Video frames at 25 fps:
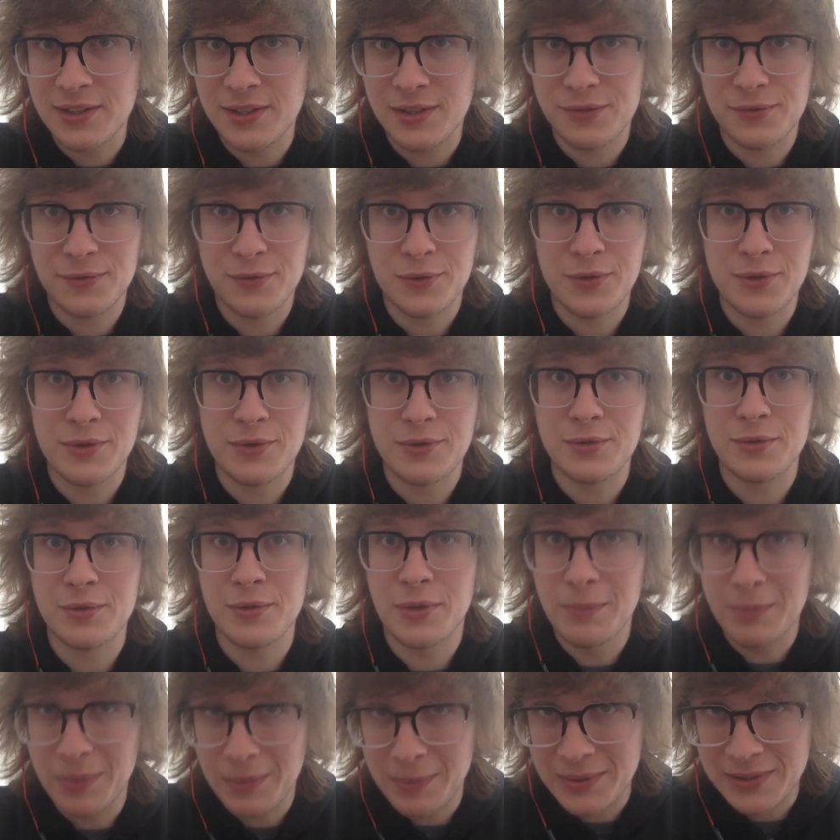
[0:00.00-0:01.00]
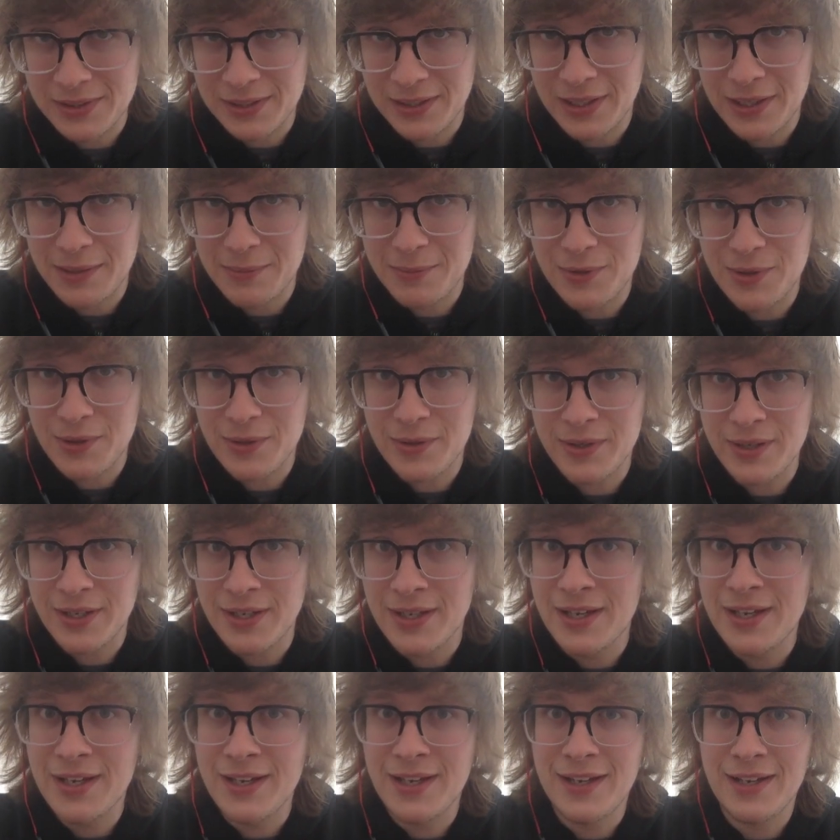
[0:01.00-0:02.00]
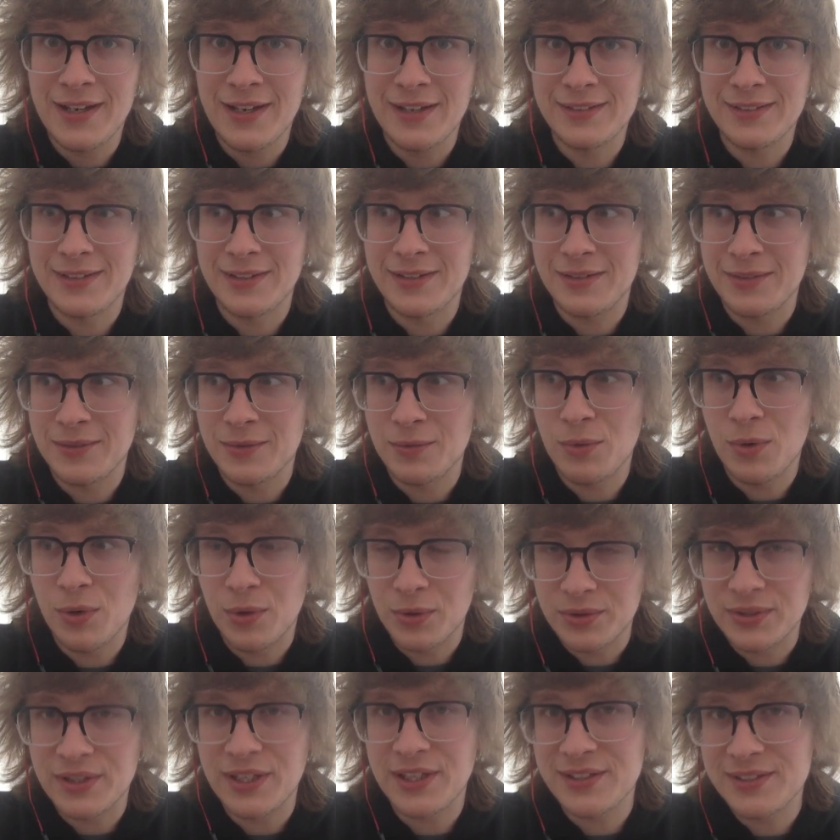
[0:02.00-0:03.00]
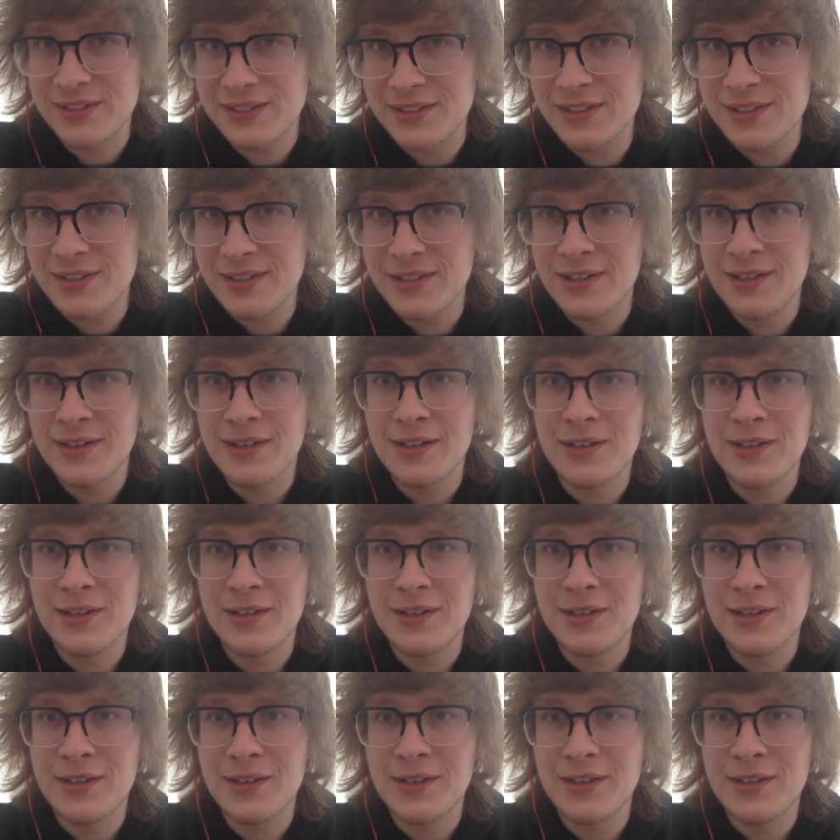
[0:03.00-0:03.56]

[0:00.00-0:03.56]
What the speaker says: is for you to implement a library, then we'll test it.